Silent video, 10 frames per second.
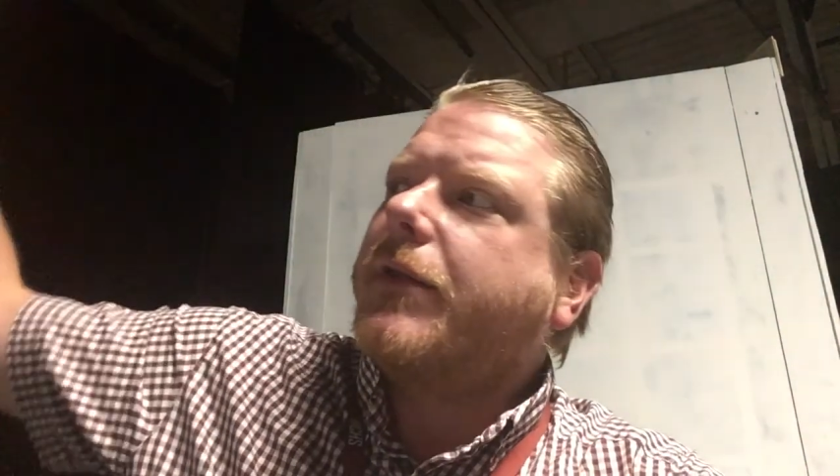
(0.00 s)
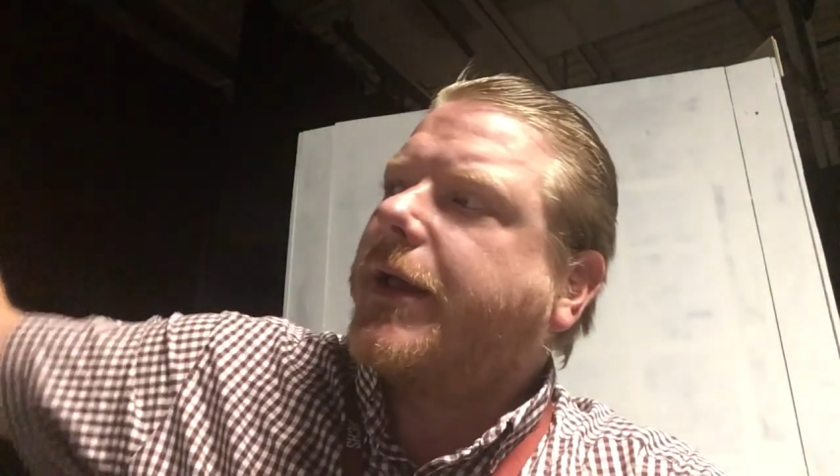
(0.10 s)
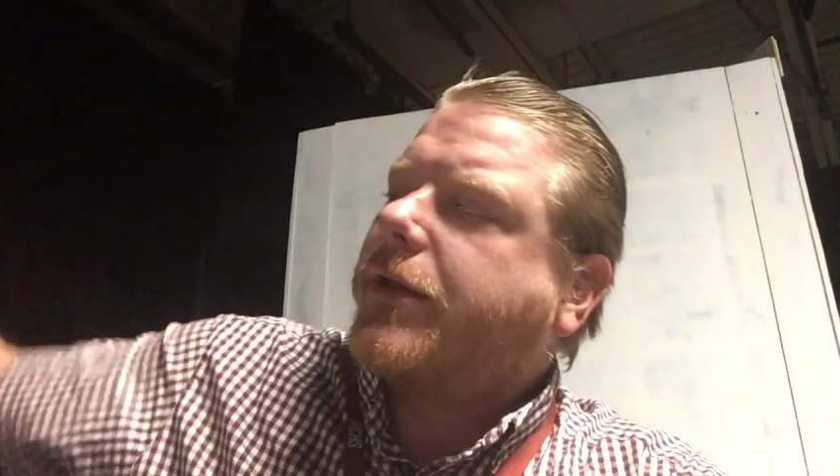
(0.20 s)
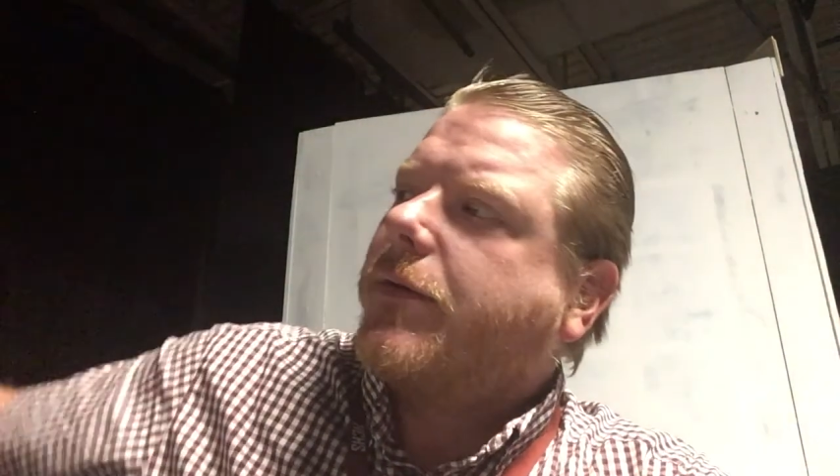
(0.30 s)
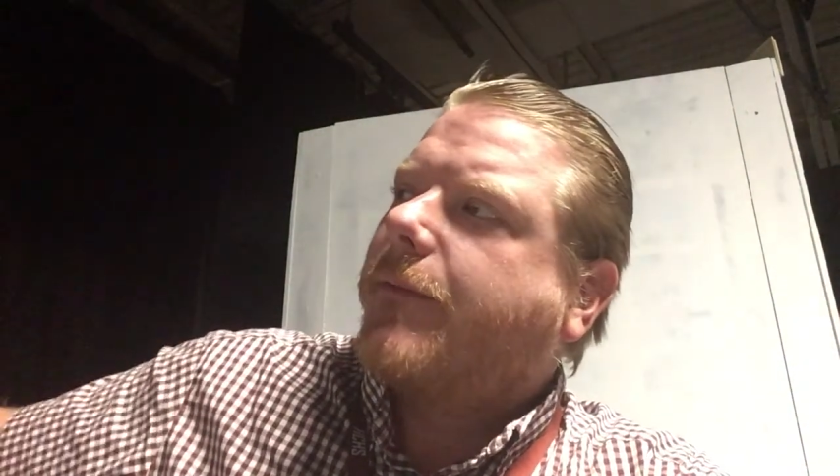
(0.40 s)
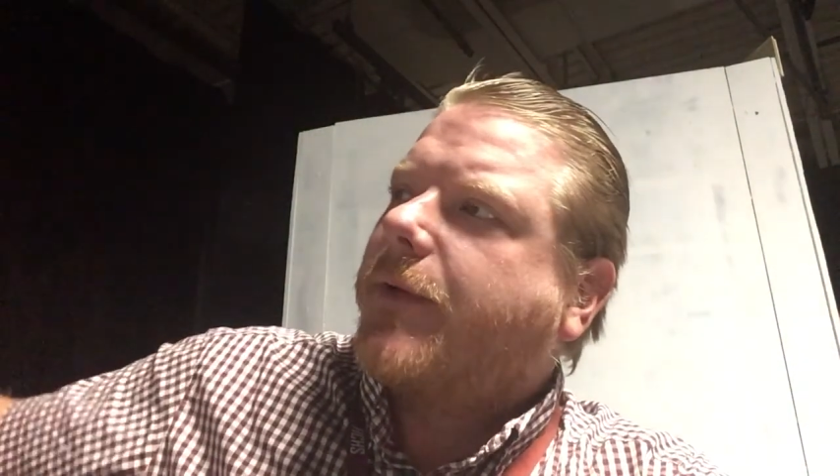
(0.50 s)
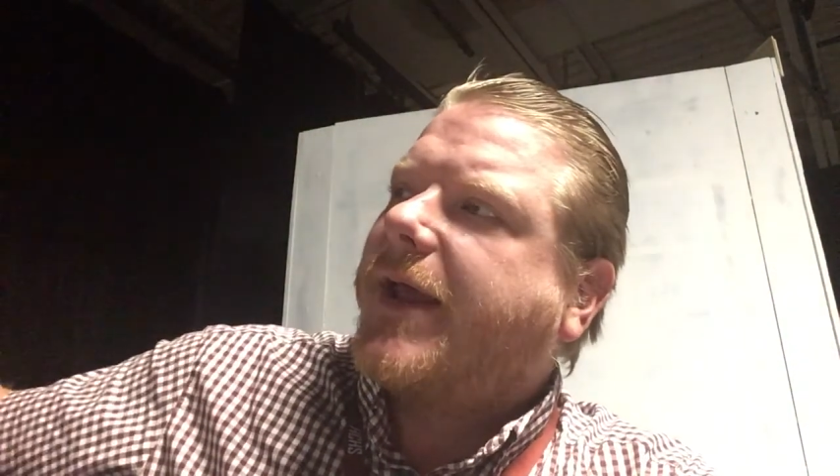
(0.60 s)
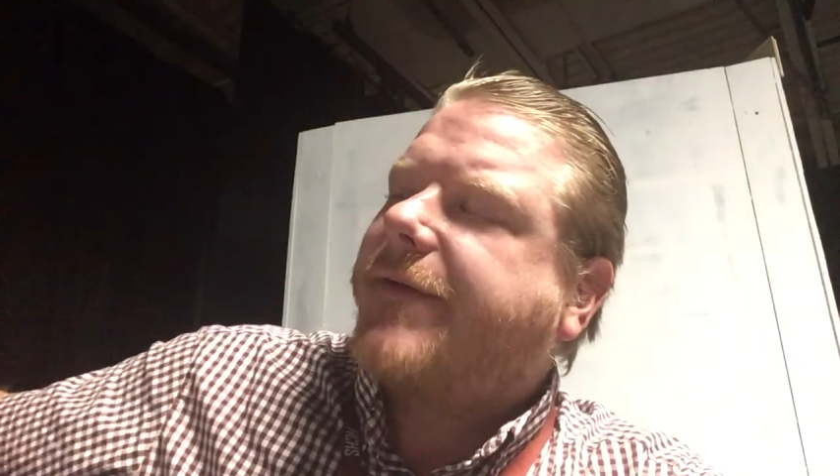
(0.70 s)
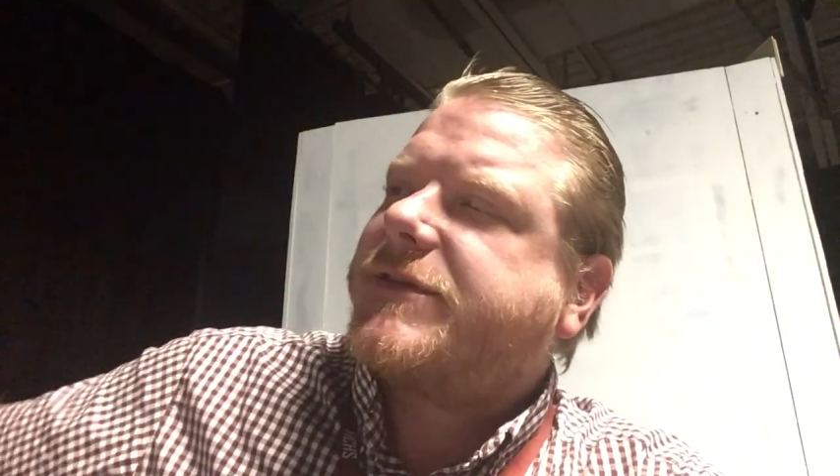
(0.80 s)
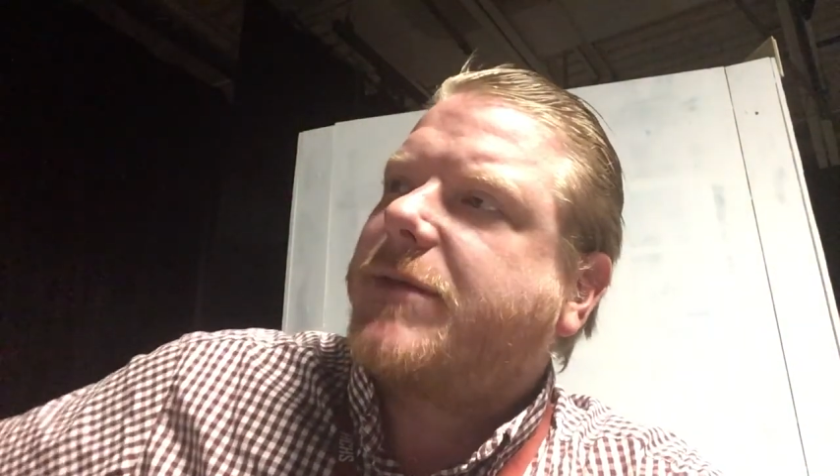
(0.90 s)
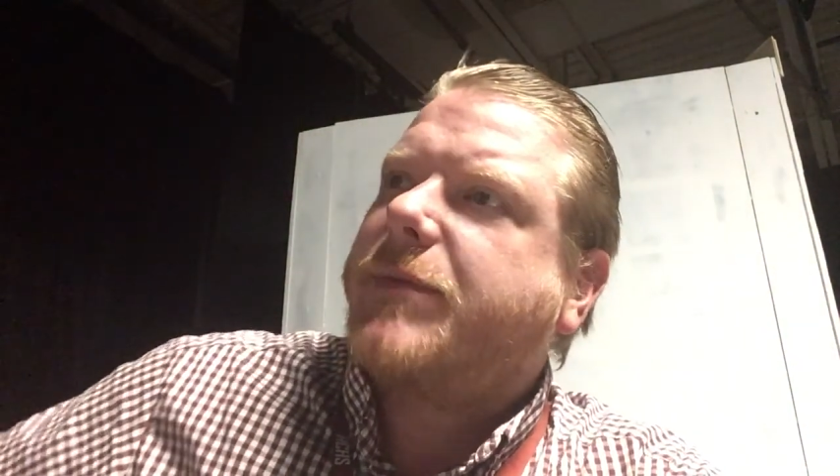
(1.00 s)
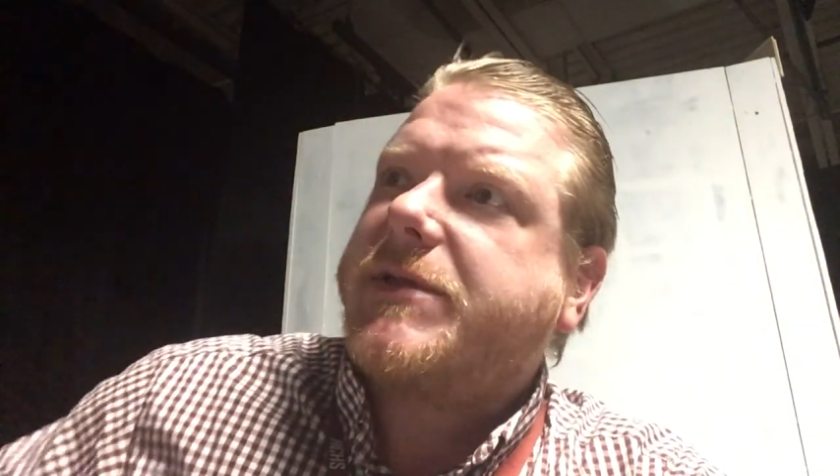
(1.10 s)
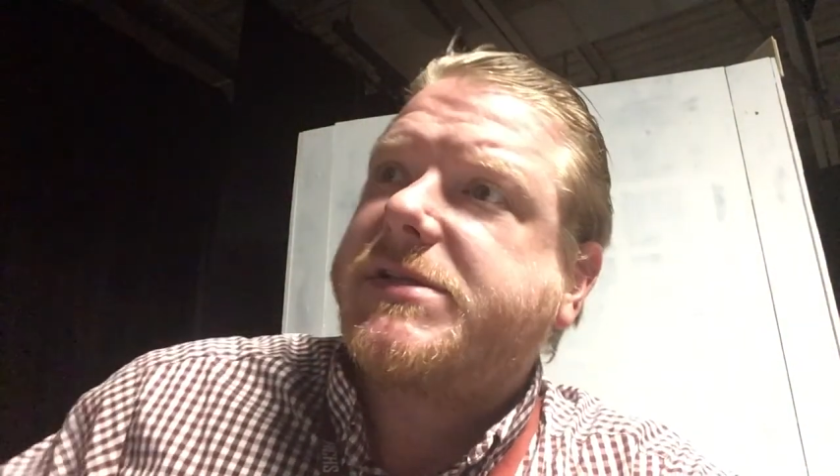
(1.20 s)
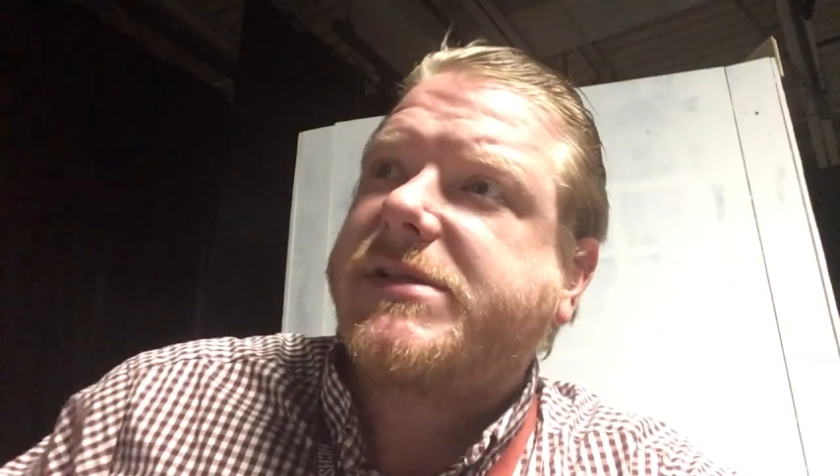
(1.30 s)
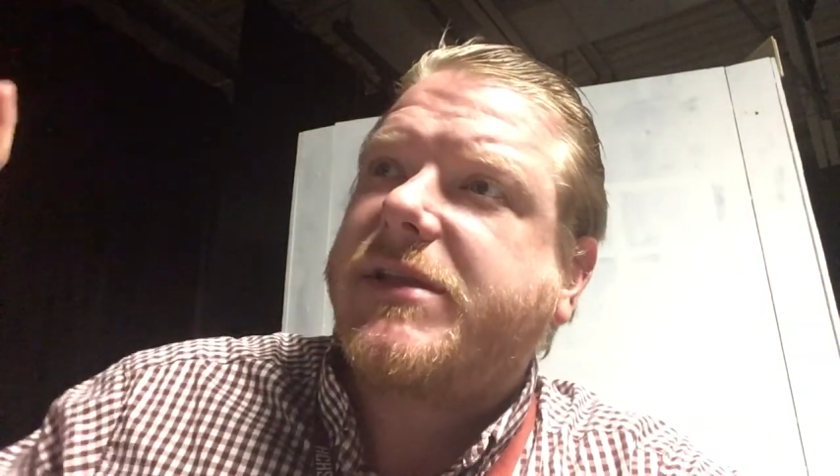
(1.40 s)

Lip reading: like you would have set pieces,